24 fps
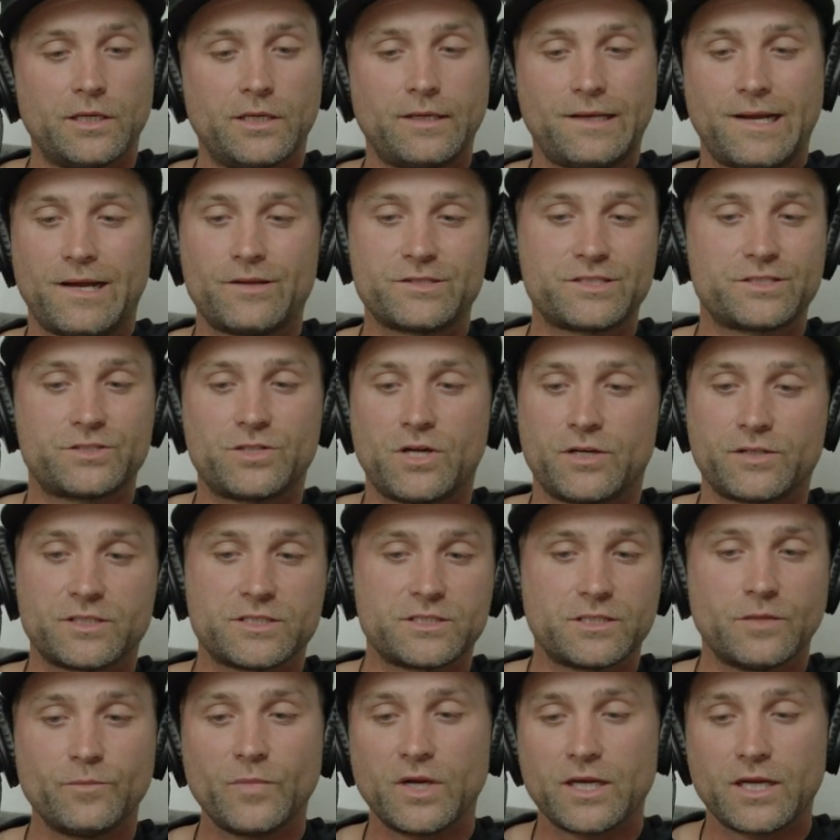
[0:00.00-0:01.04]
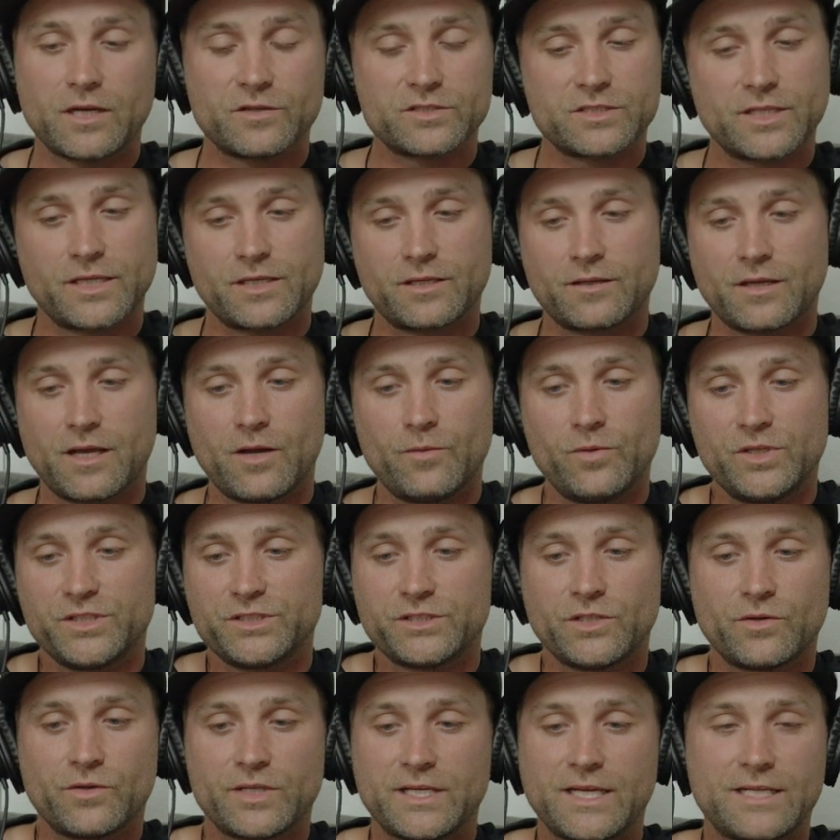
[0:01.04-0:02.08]
And I was just talking to somebody. I was like, I
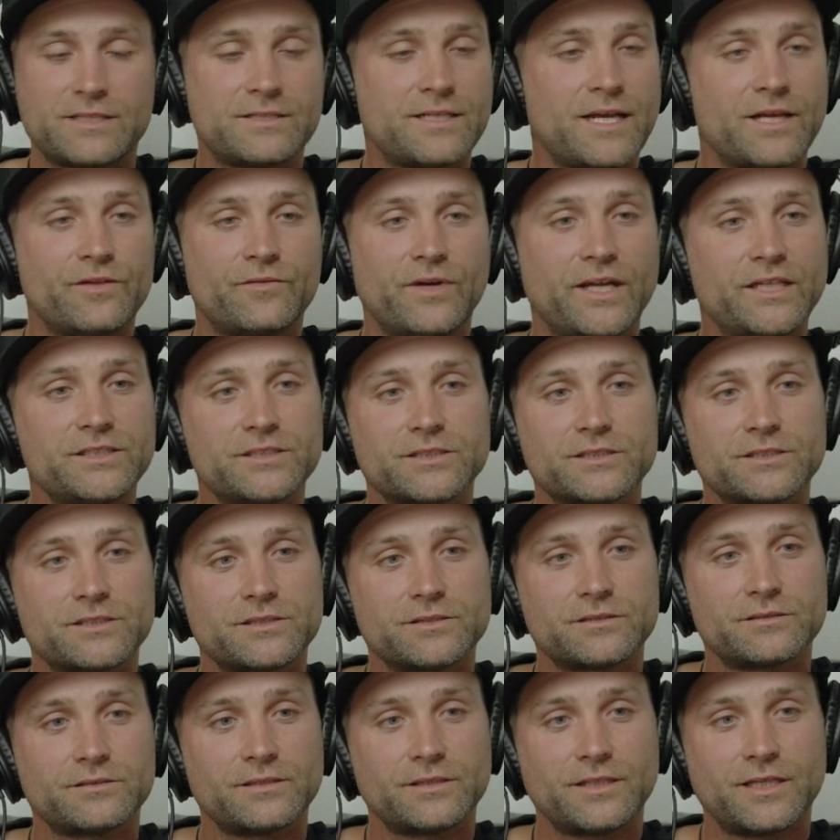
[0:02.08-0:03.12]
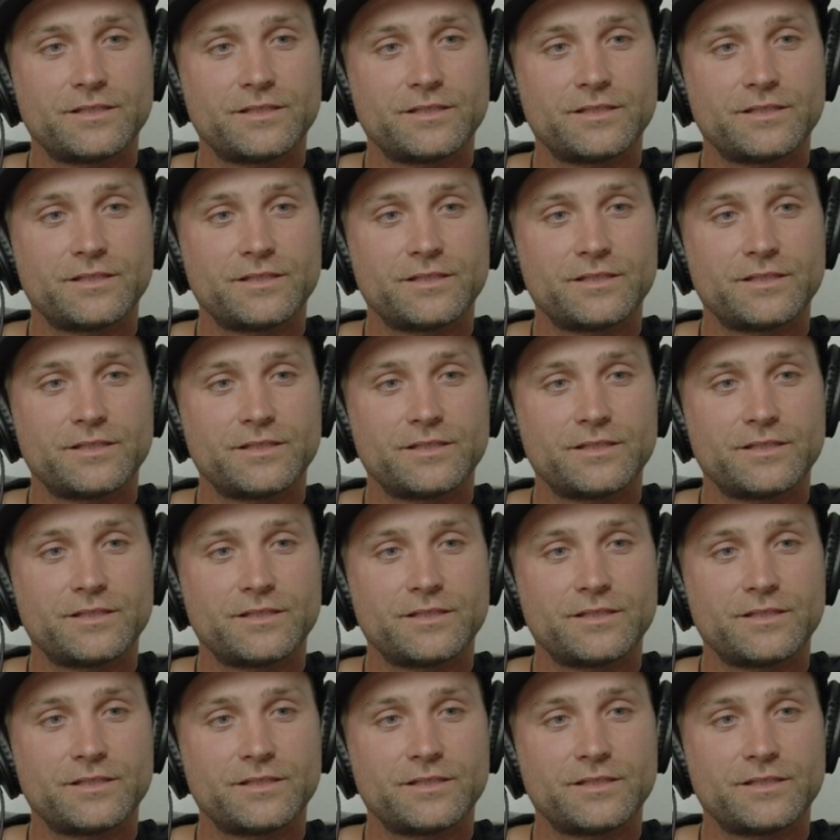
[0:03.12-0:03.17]
wish they only had 10 races